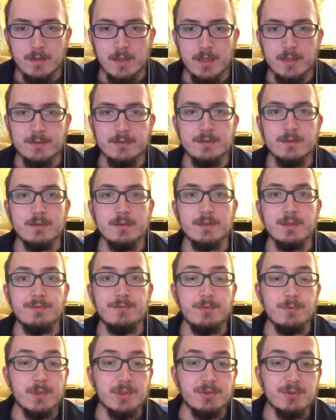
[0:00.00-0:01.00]
And if
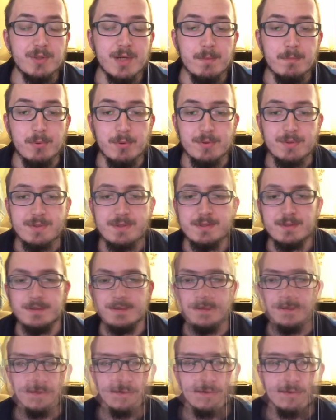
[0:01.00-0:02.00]
you want, you can pause
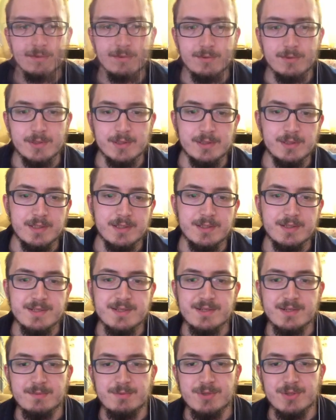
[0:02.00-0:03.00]
to read their
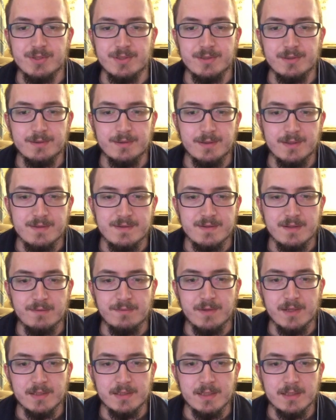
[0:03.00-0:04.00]
description and
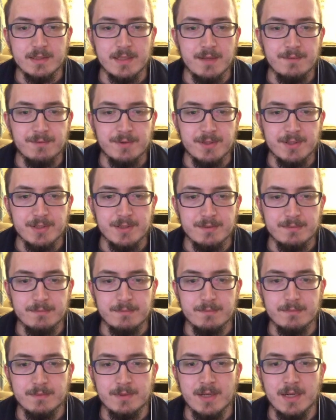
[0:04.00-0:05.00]
stuff like that. Every
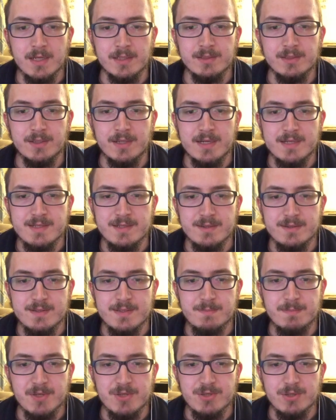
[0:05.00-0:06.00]
character has a
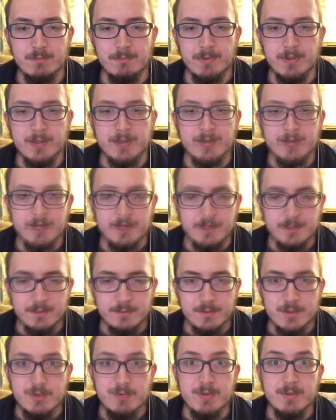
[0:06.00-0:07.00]
special perk,
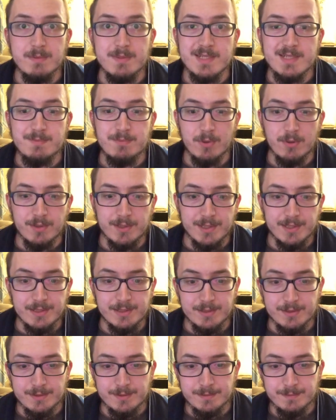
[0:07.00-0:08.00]
which we'll explore
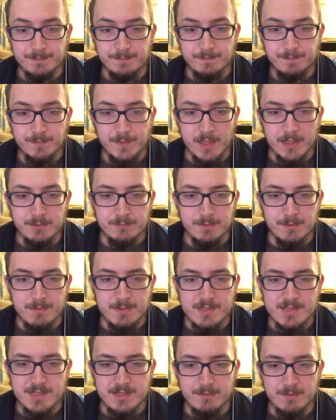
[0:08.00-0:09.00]
later. And we
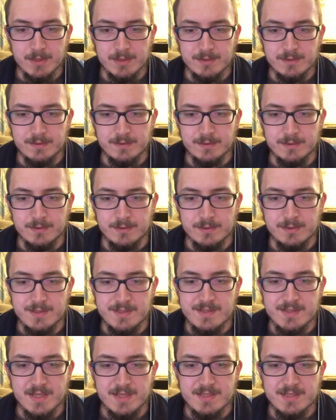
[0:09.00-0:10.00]
will see what
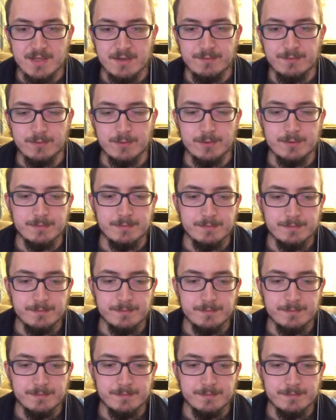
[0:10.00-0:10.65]
these stats are for.